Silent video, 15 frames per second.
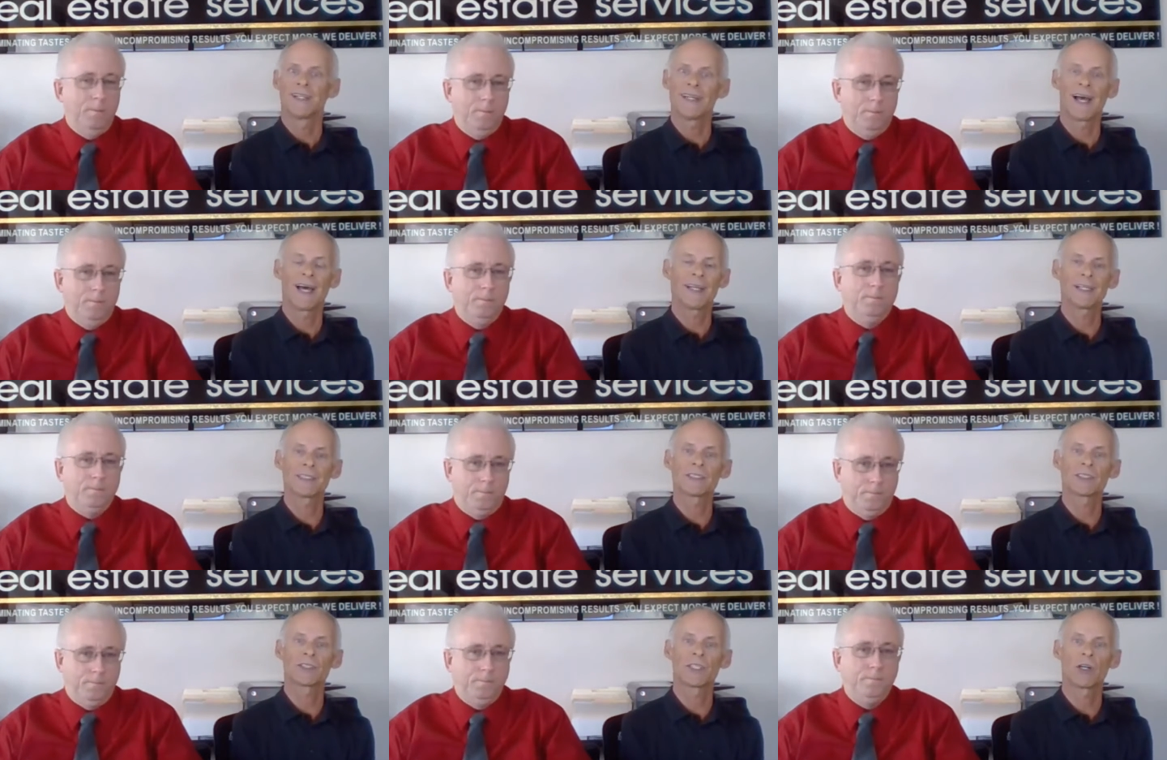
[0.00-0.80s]
Speaker 1: Not
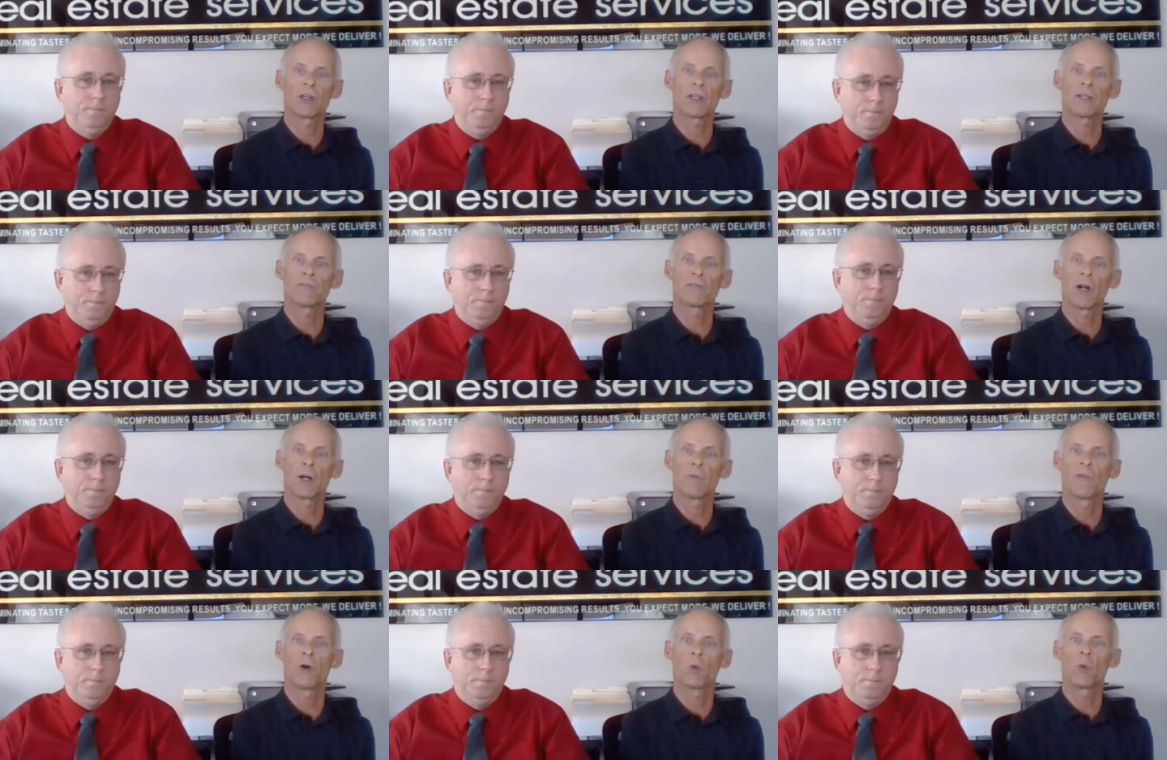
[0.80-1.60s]
necessarily
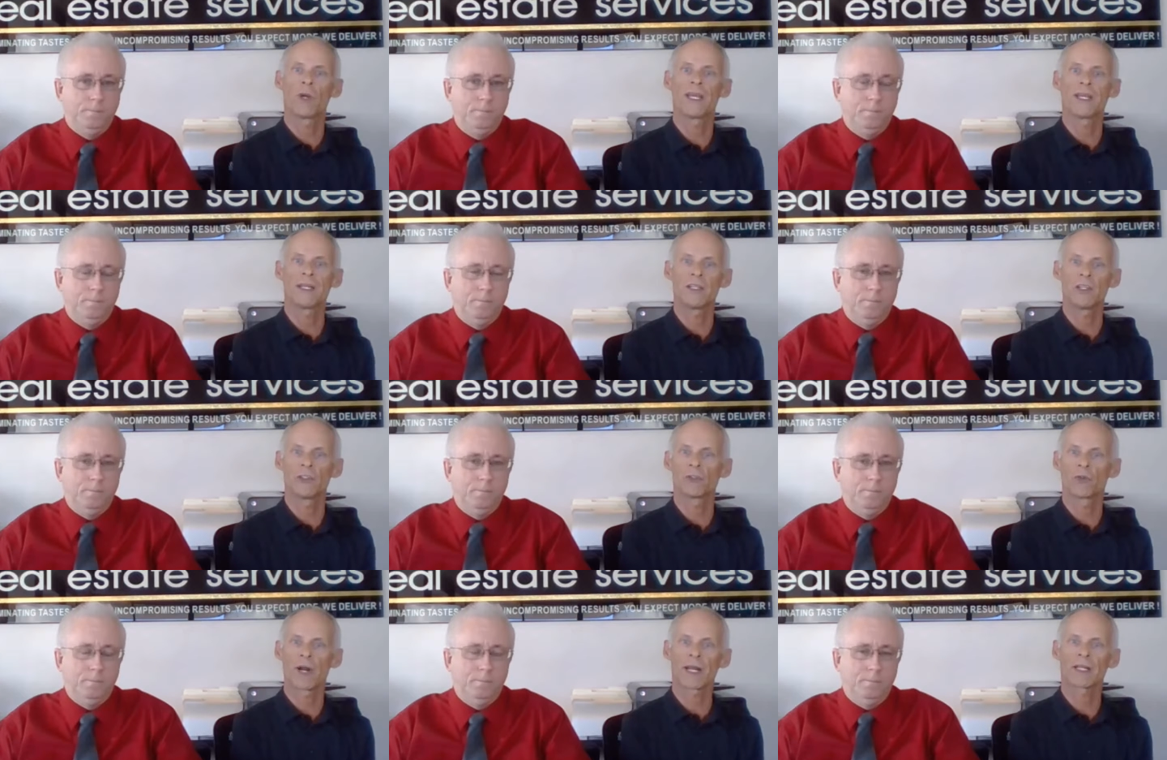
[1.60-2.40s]
from the wind
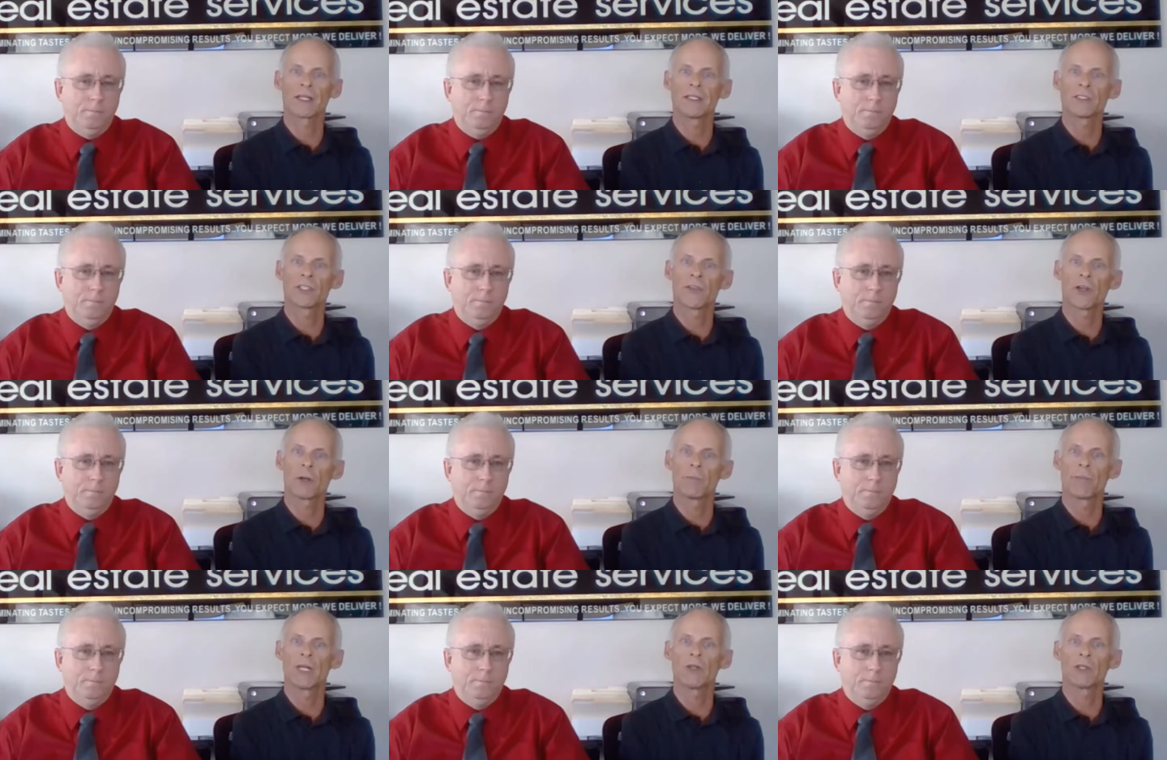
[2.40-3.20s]
directly to their
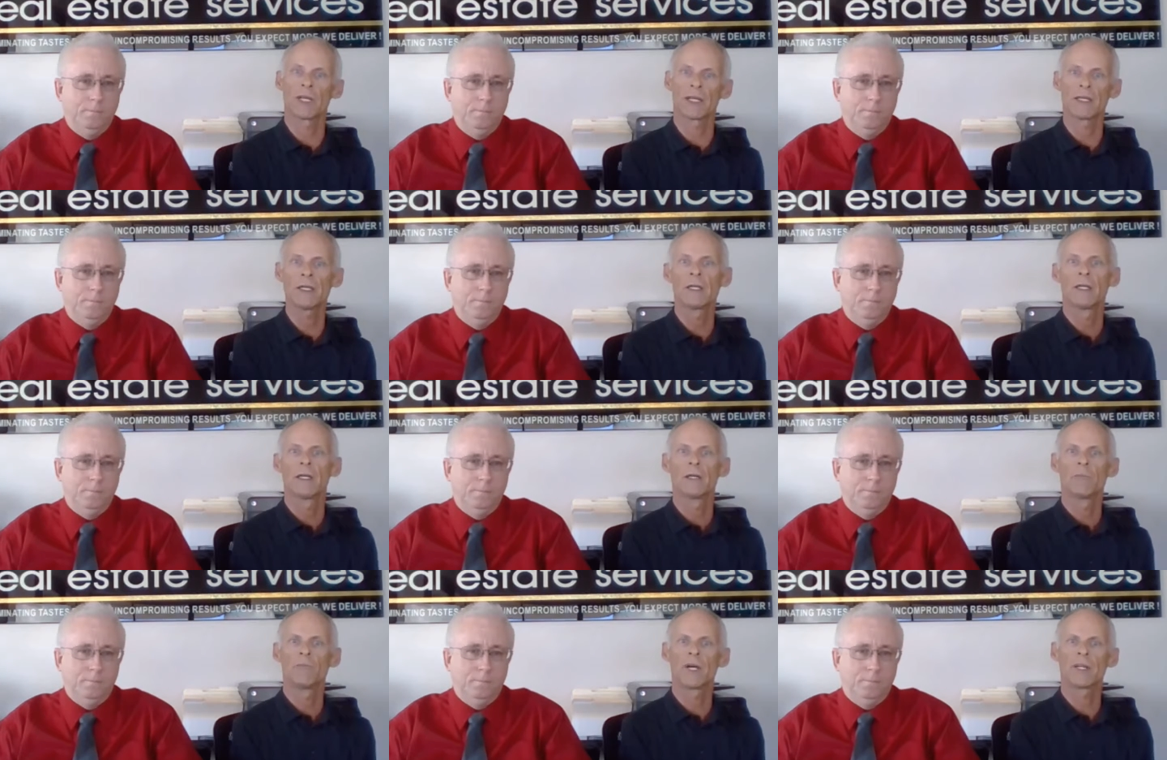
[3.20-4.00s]
building,
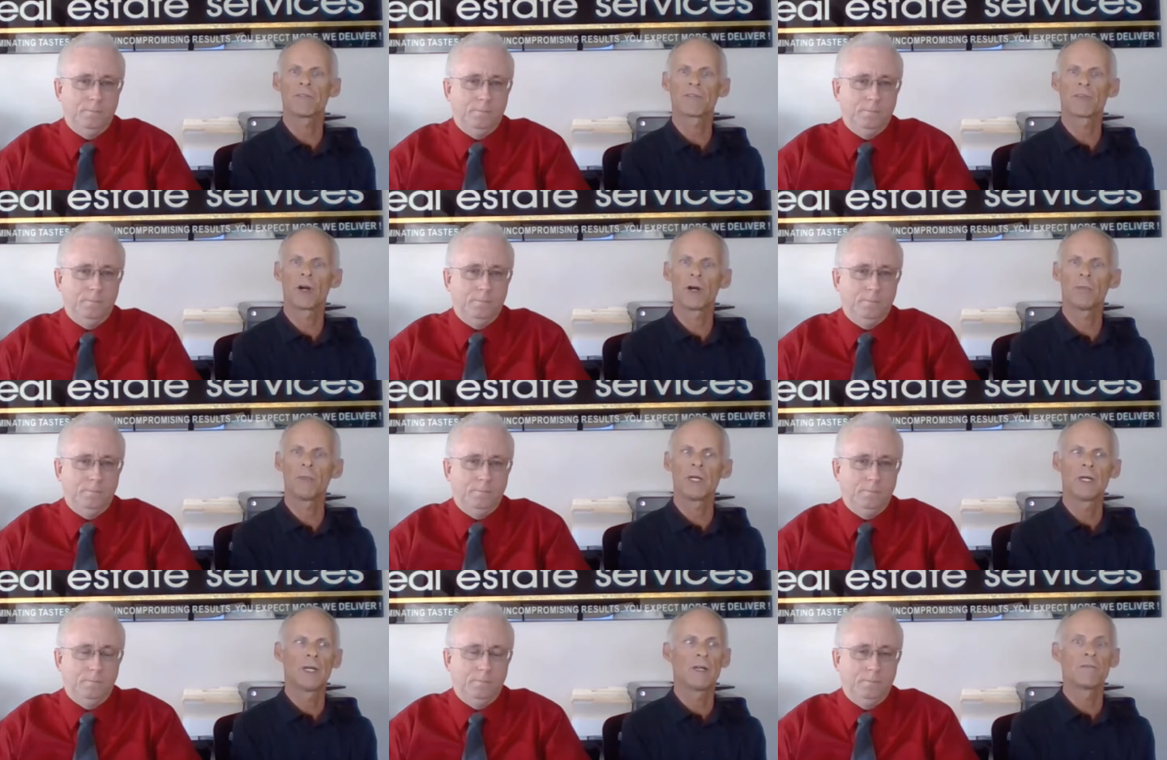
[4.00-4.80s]
but
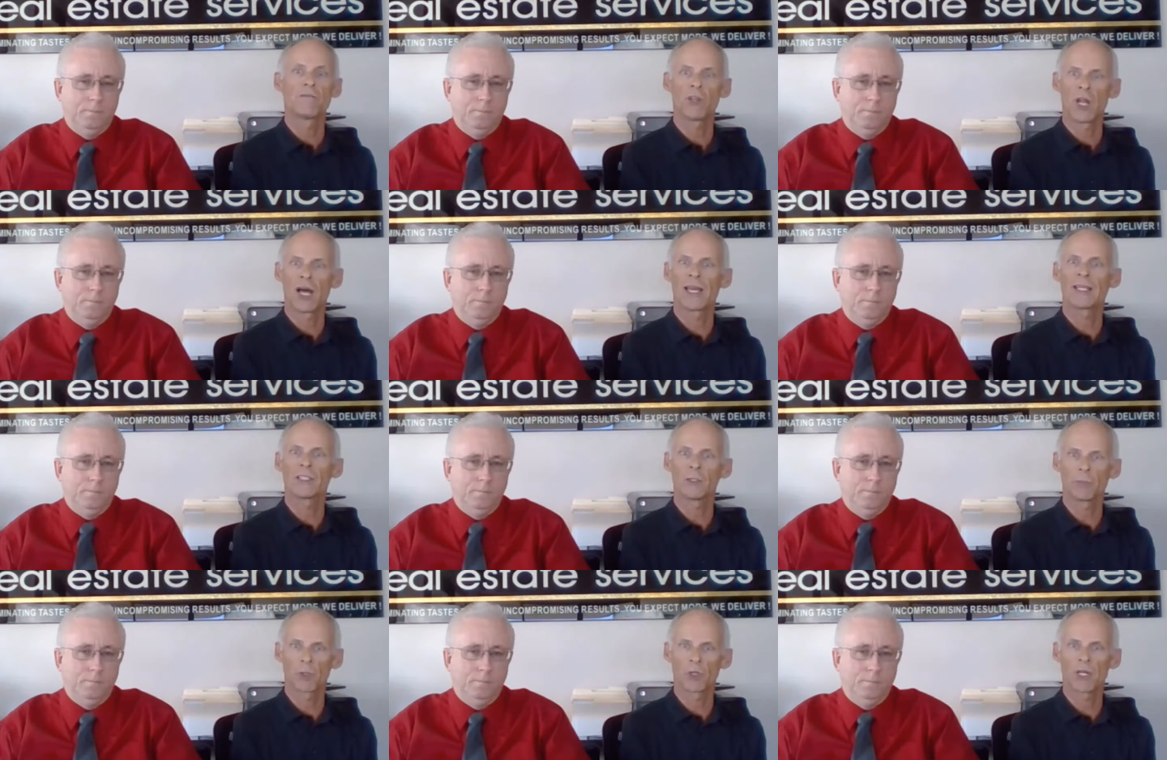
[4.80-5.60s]
from flying
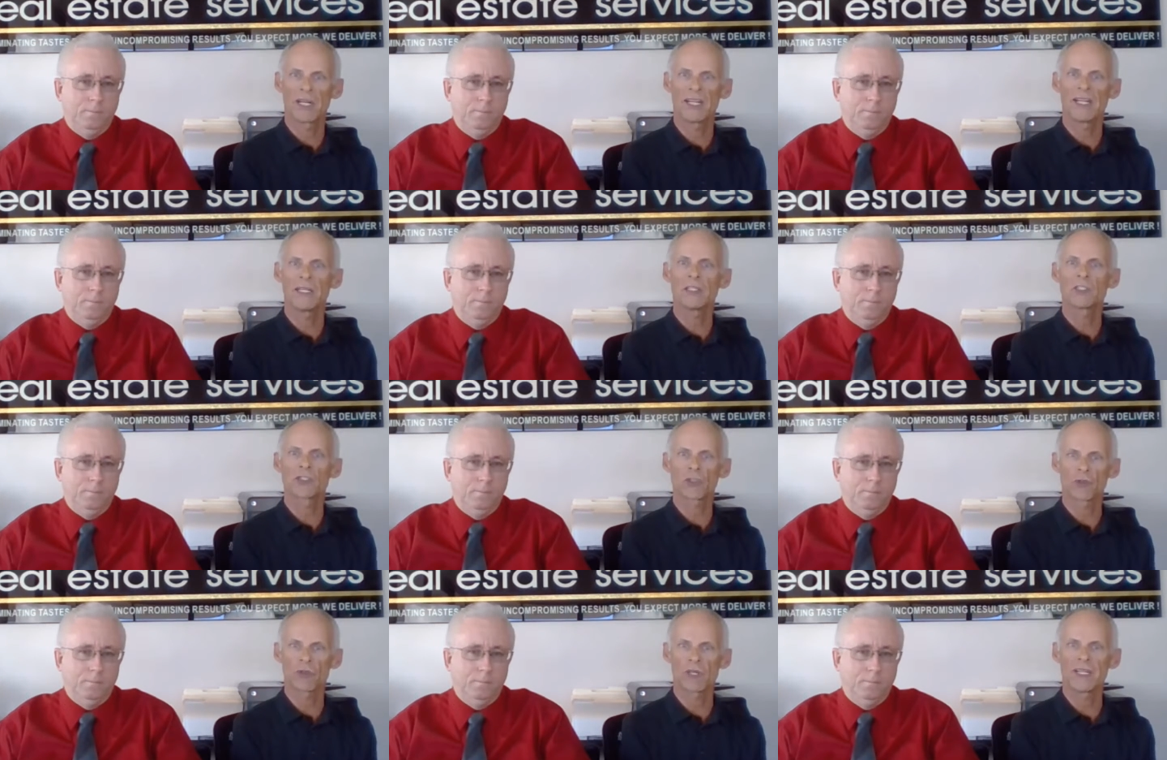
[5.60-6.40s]
debris,
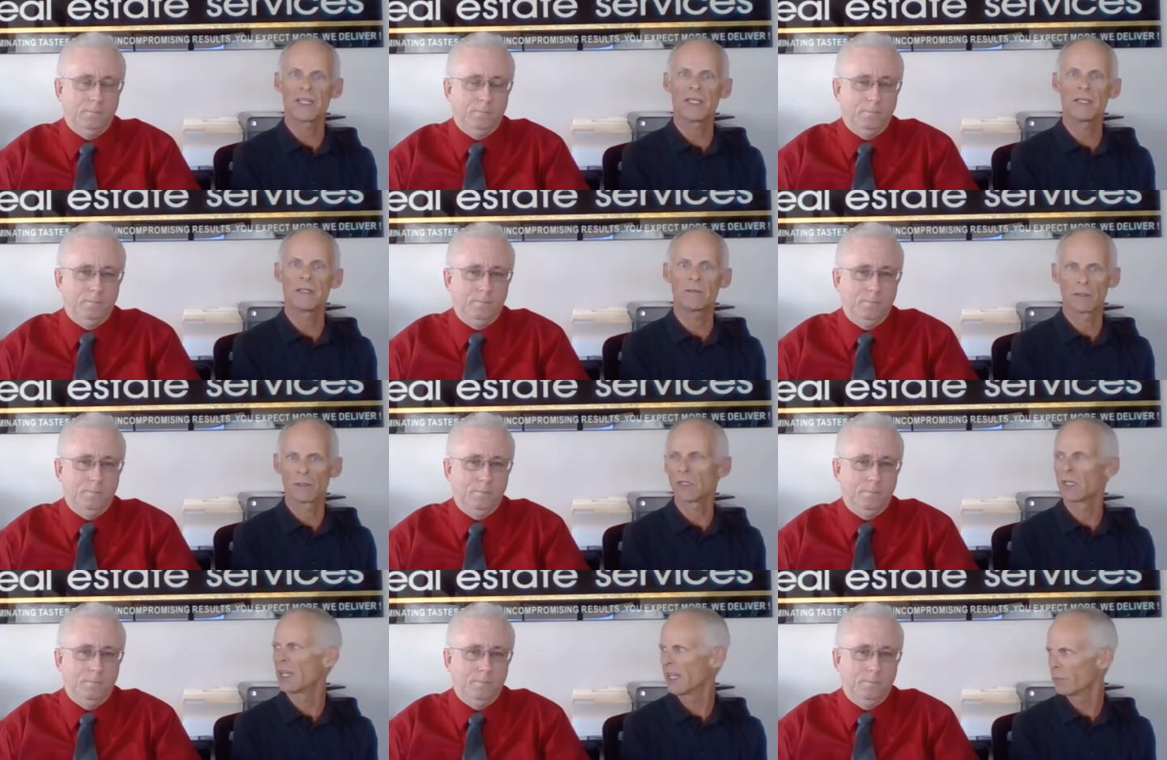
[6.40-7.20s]
tree
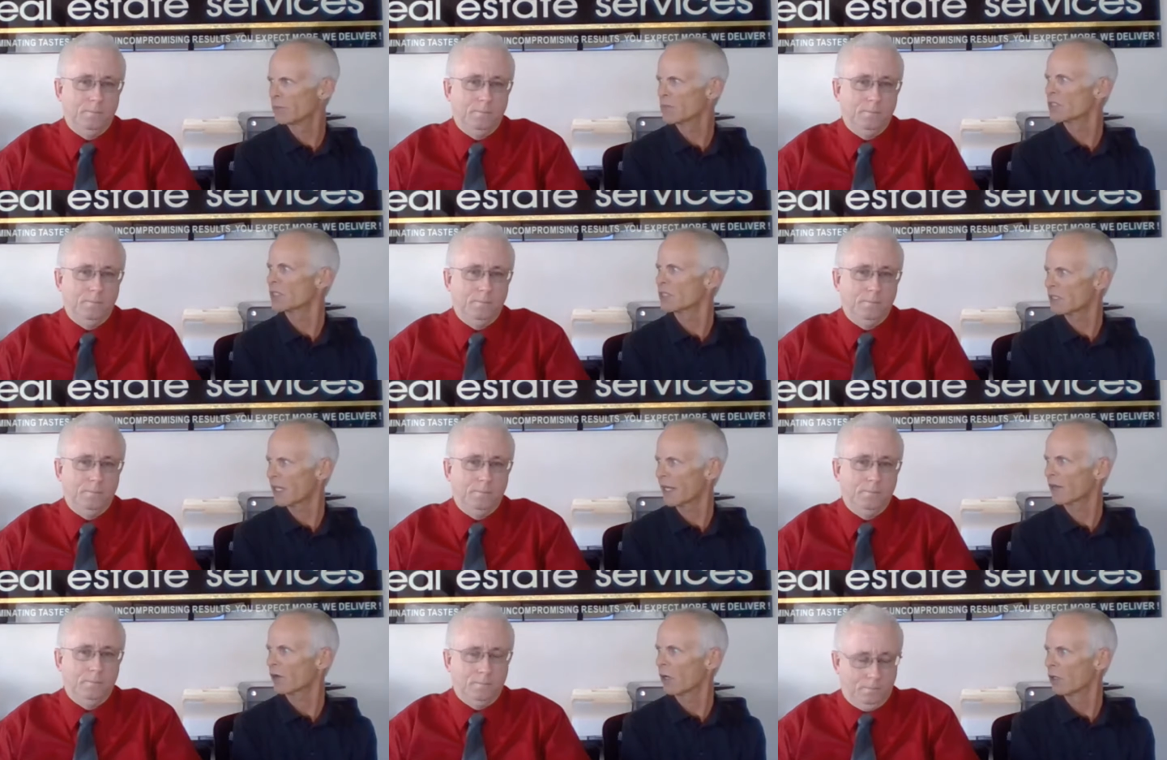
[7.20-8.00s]
limbs,
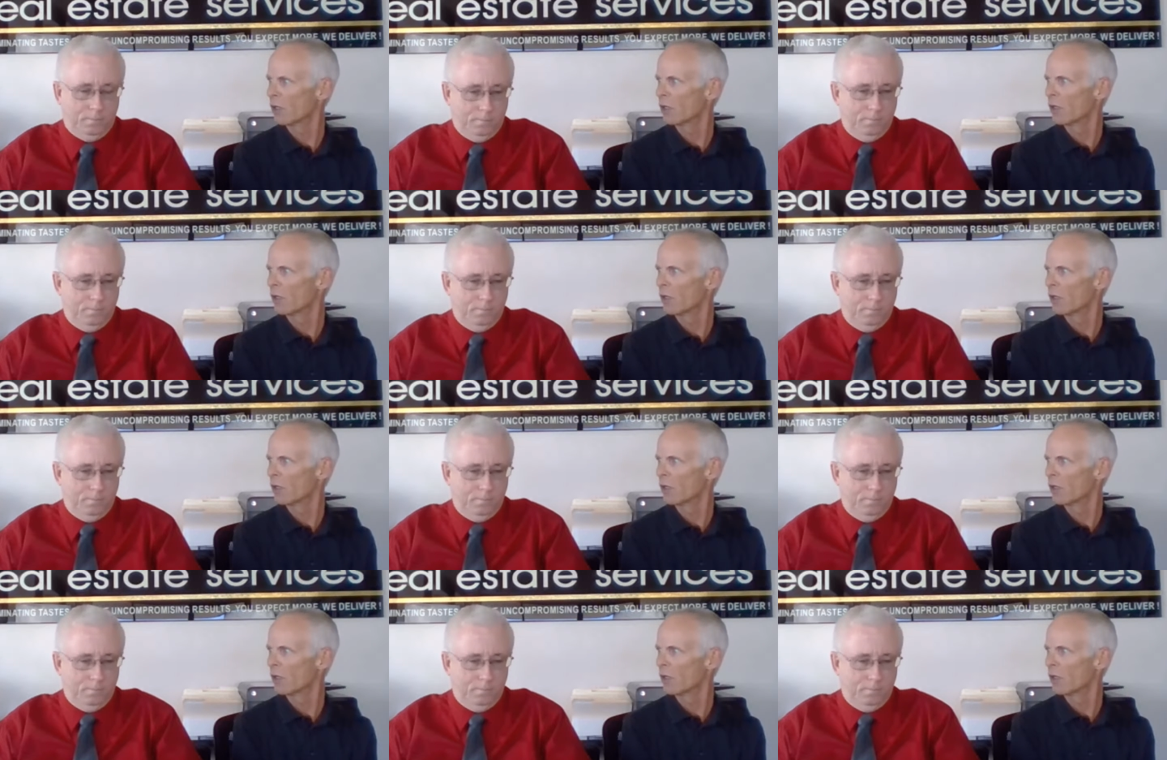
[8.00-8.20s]
etc.